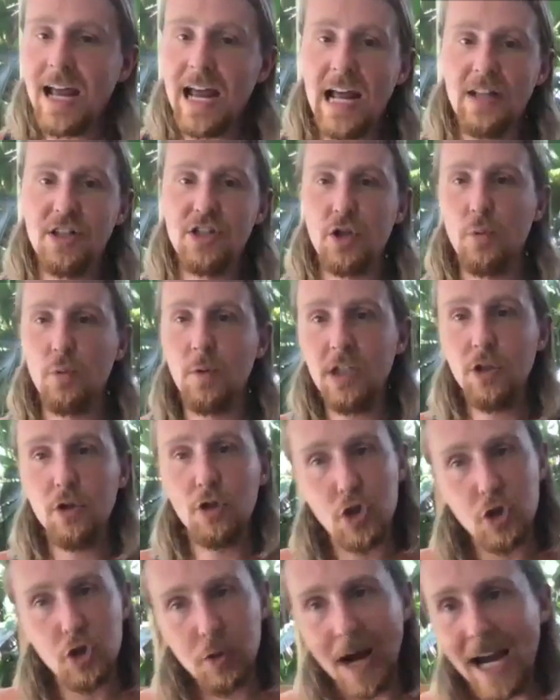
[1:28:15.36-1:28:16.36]
And so when you
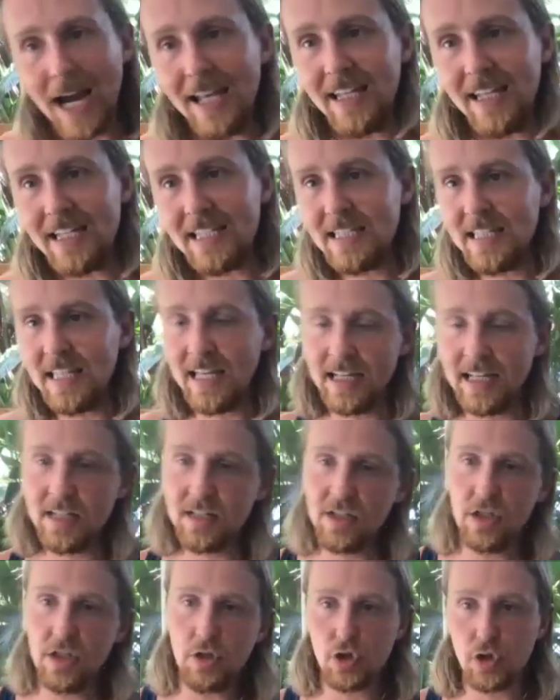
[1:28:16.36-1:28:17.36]
try these
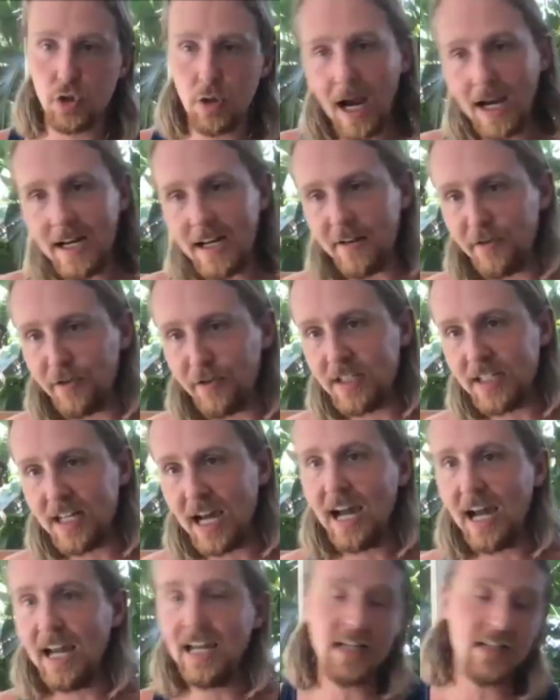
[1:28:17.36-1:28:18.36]
things and you try different
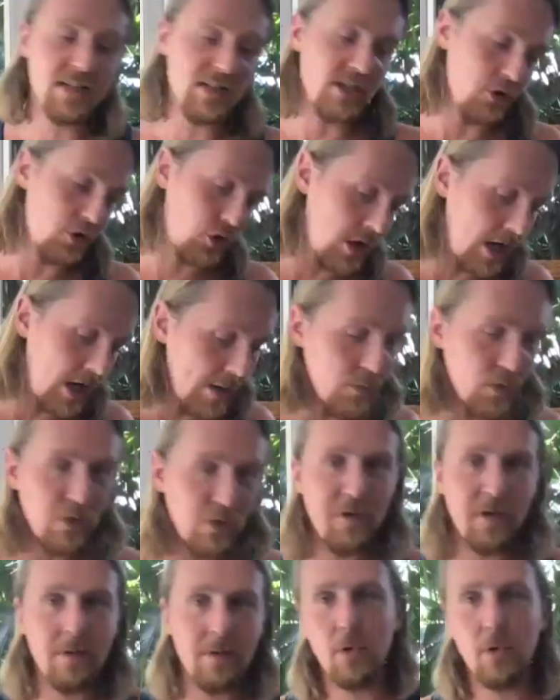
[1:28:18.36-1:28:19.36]
diets, you try
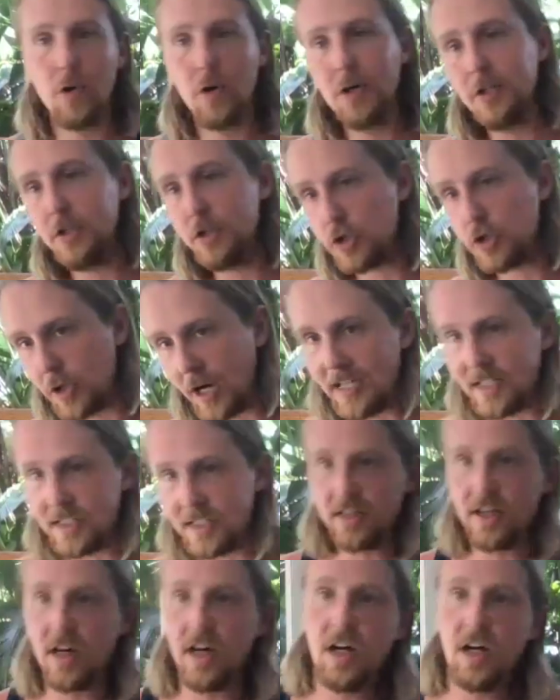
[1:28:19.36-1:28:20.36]
moving more, you try
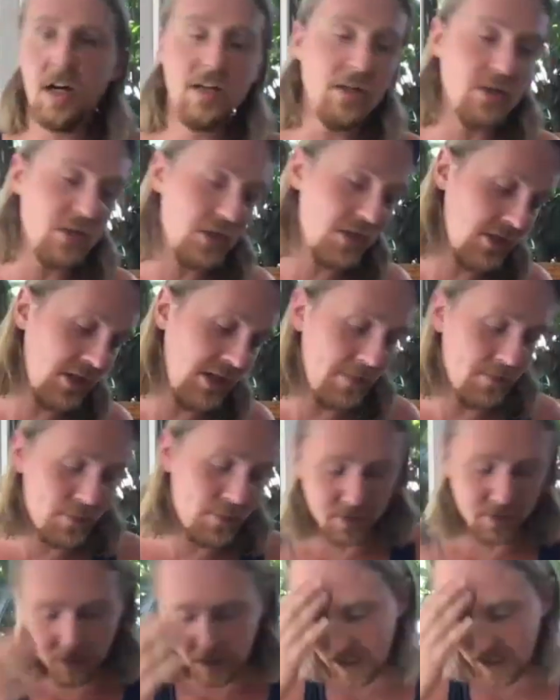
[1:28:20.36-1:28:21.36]
sun, you sleep,
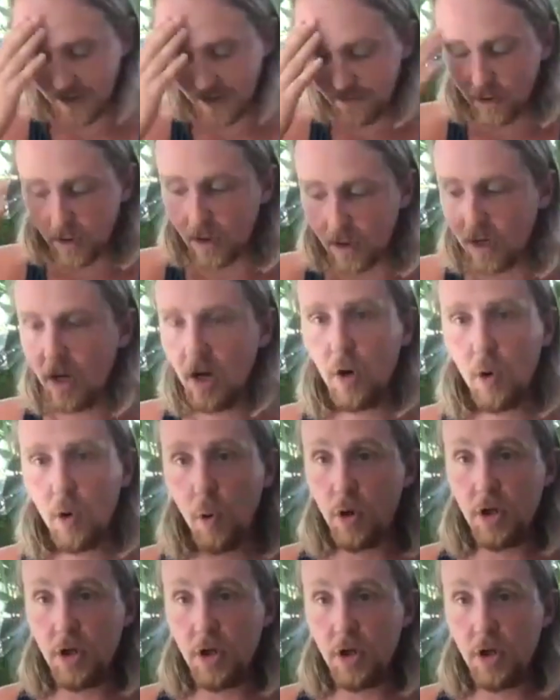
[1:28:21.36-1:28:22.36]
whatever,
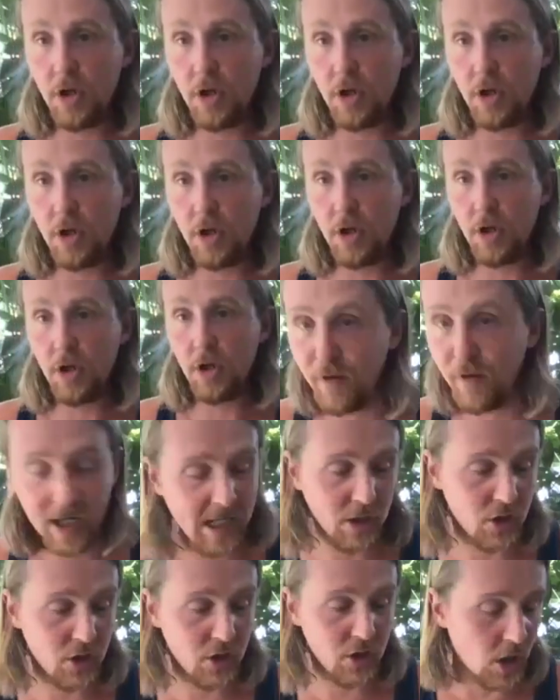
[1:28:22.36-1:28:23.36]
or you try
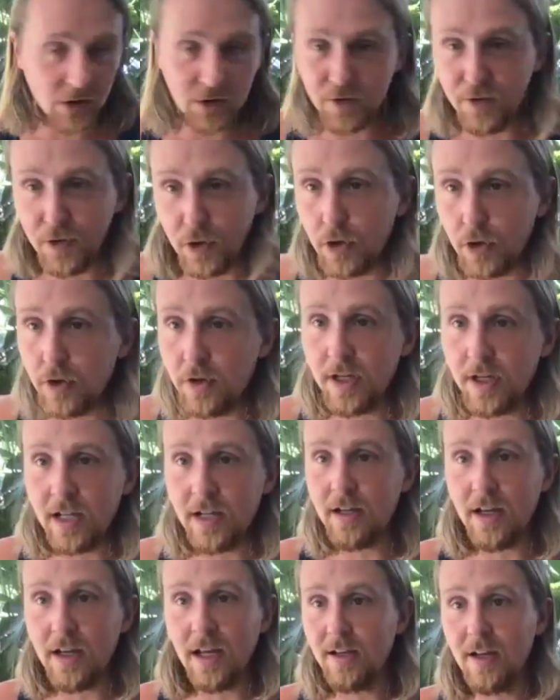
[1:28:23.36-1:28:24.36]
fucking junk food
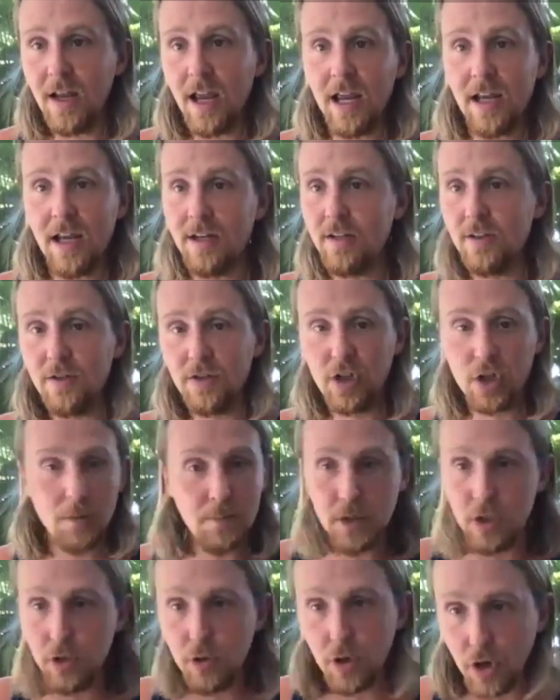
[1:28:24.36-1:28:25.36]
and
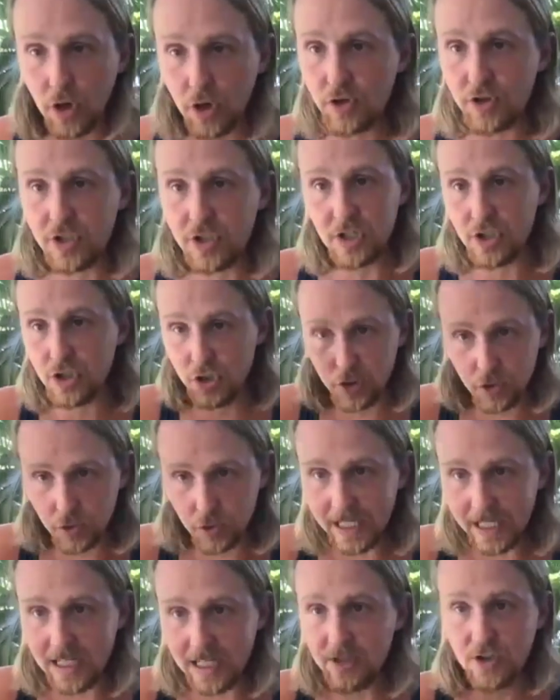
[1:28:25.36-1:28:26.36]
computers and
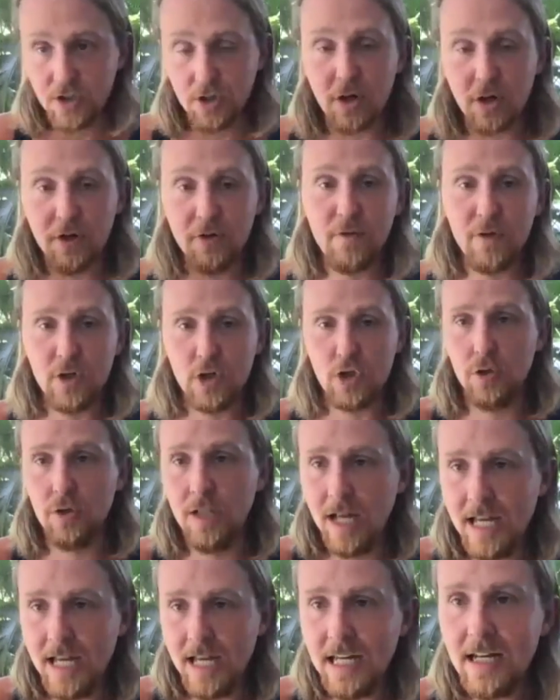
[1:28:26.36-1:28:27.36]
screens and artificial
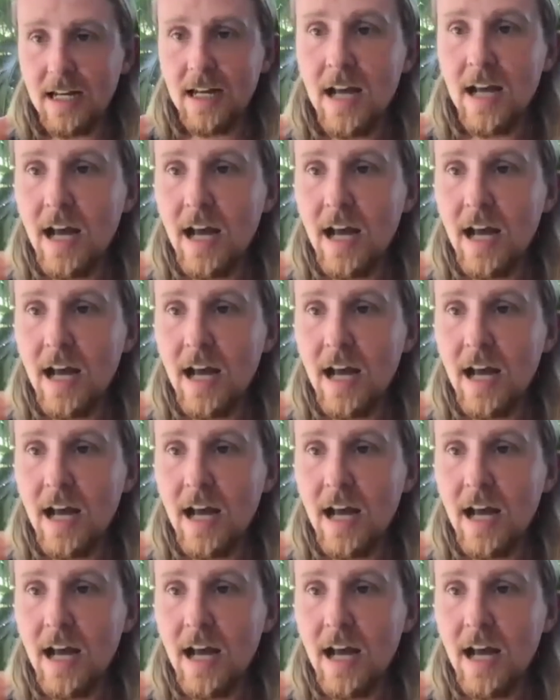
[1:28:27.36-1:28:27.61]
light,